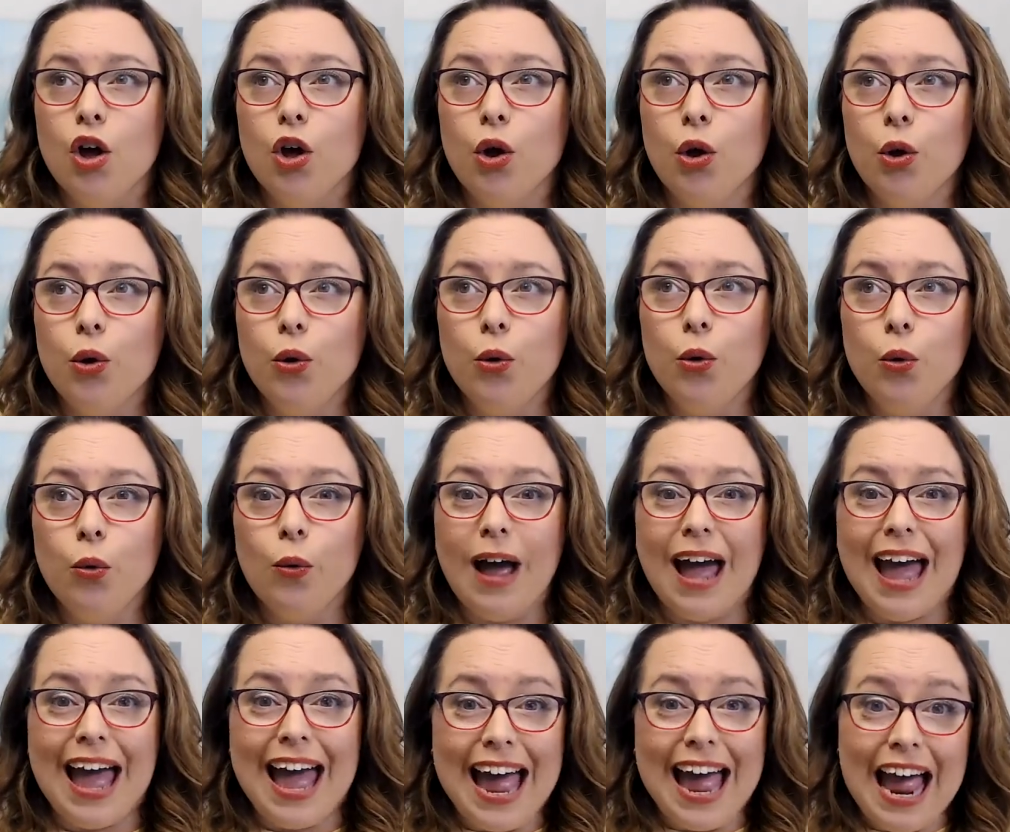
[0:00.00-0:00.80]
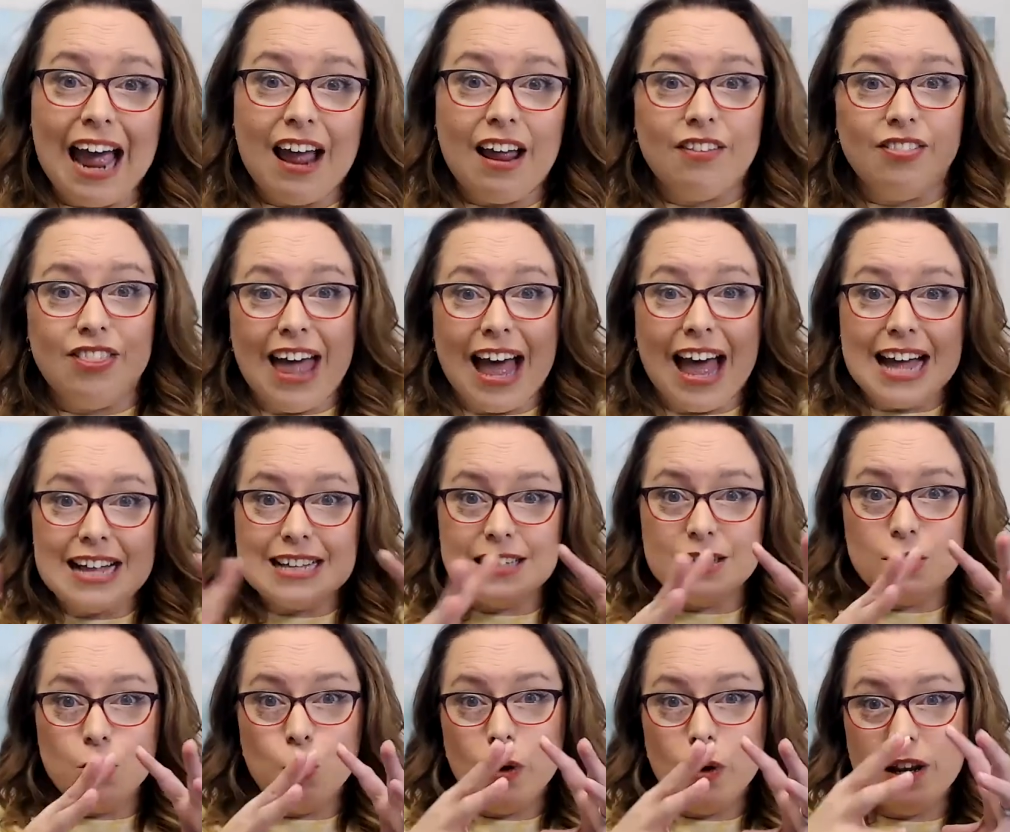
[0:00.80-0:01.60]
who had
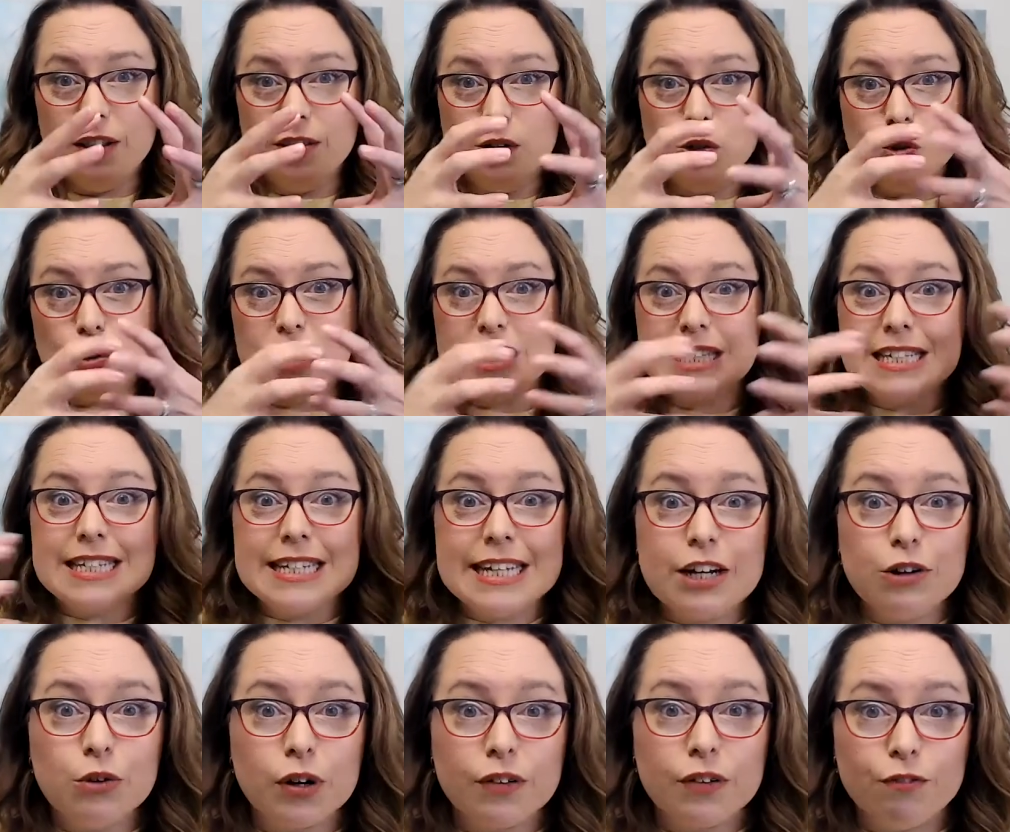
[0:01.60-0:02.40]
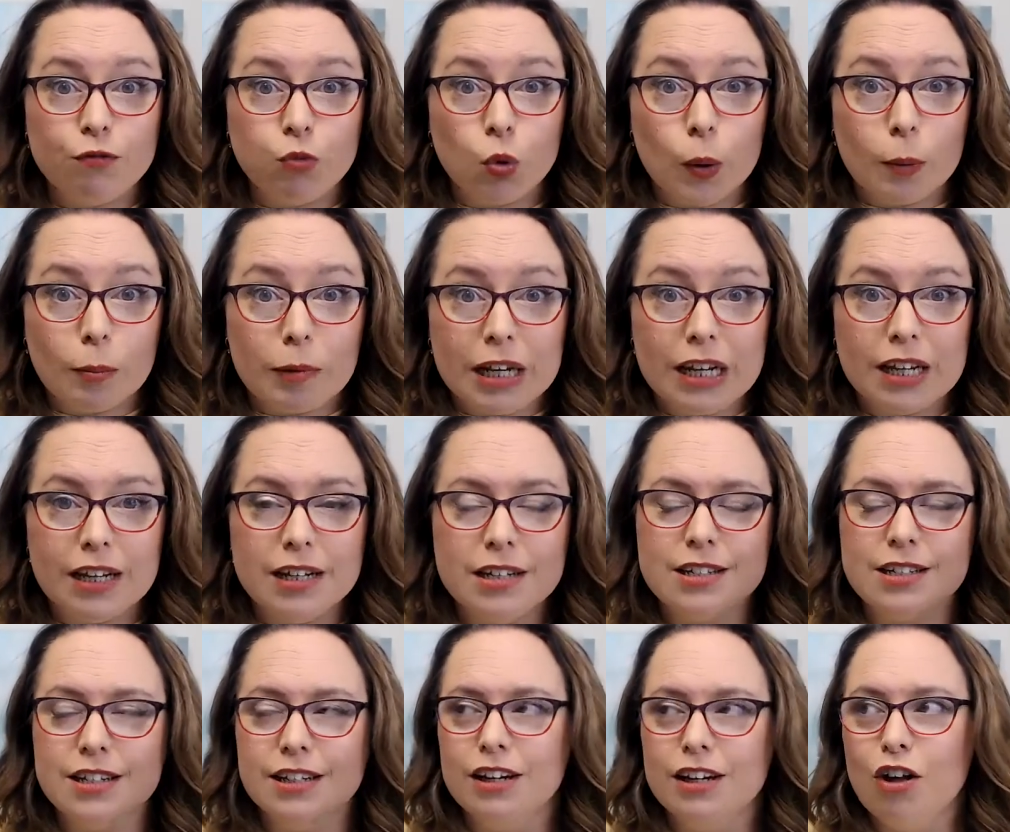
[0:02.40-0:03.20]
one of those secret
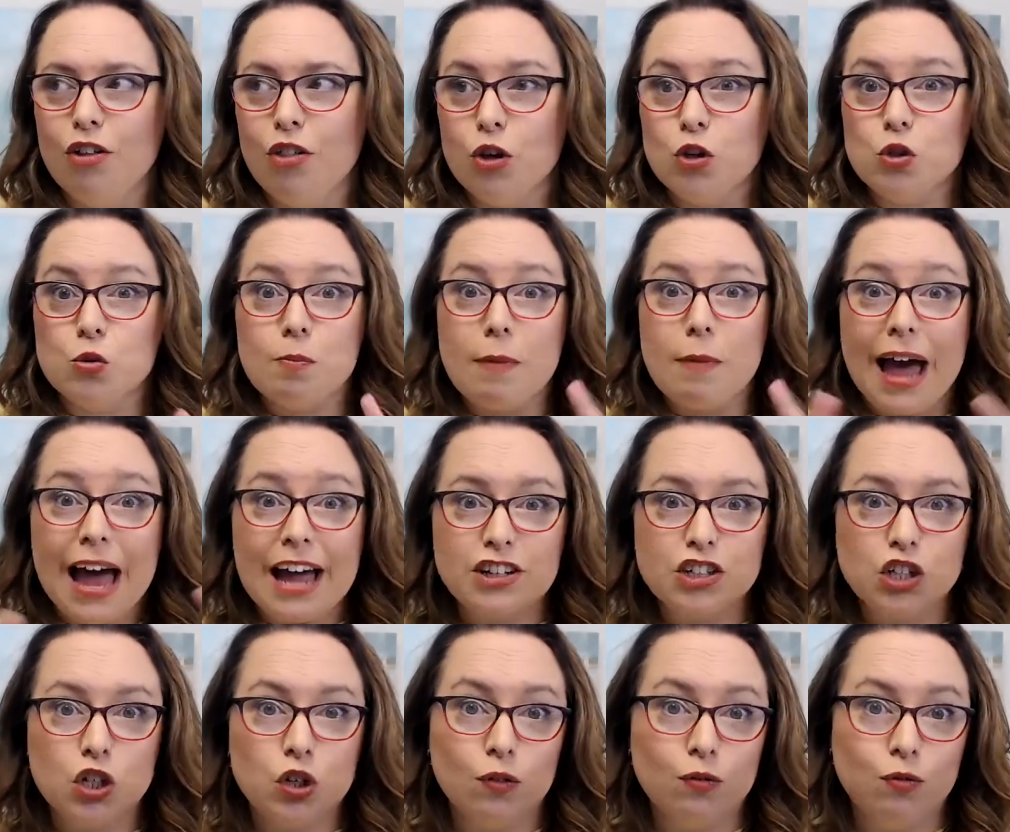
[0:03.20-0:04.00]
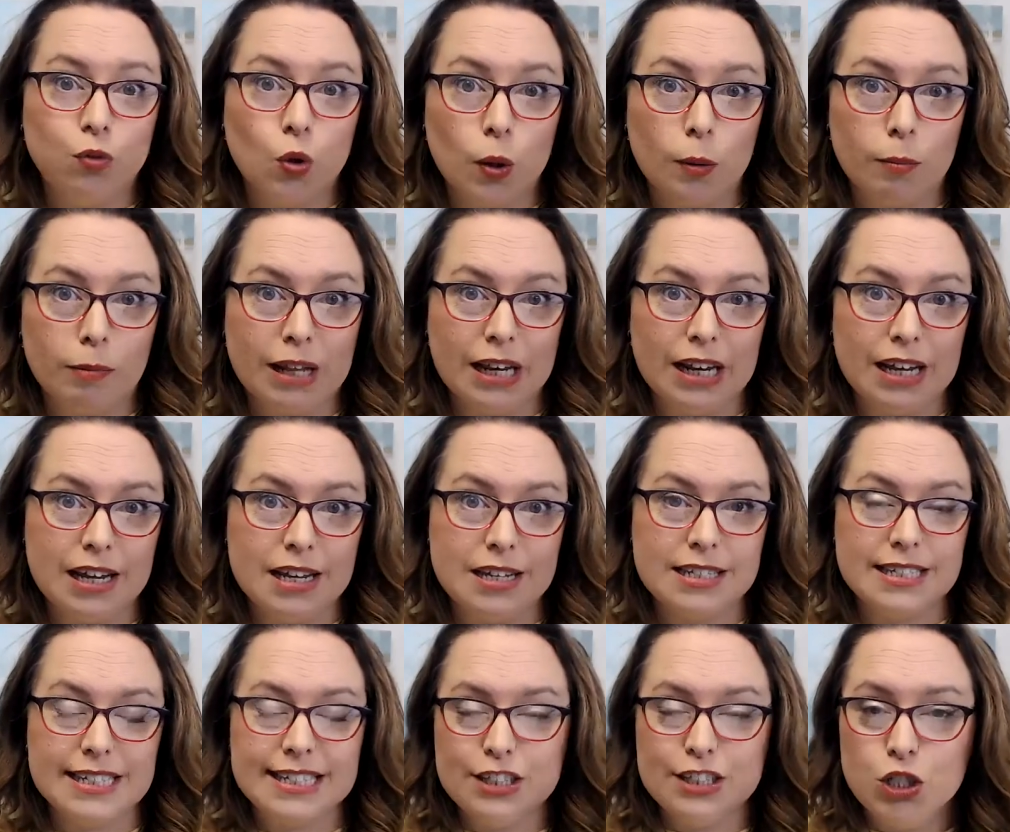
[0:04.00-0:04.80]
formulas, you know, those magical
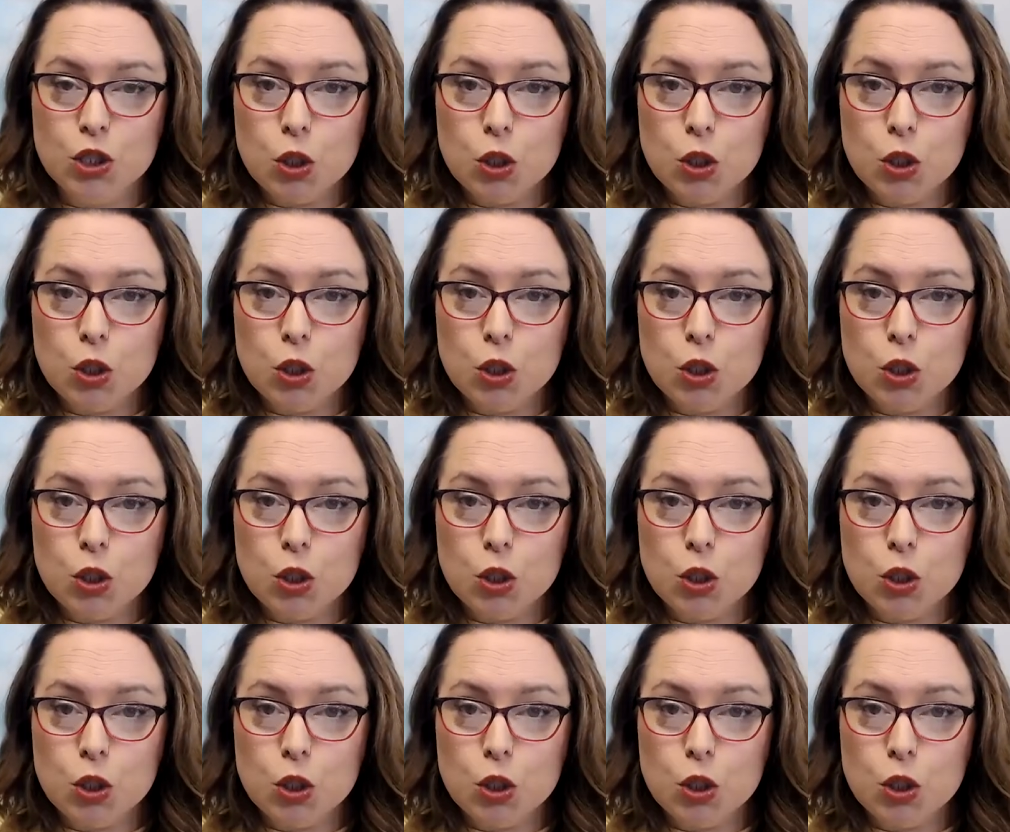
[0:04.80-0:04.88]
formulas,